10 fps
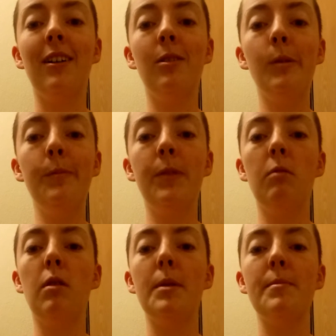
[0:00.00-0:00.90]
uncle
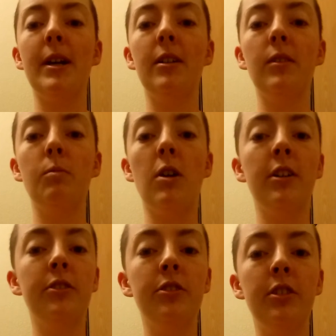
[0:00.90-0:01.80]
while my parents
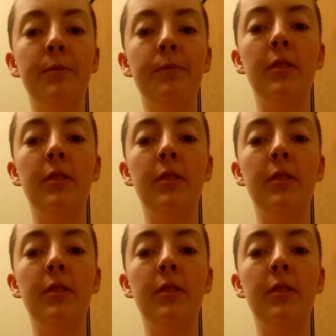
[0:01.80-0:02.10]
watched,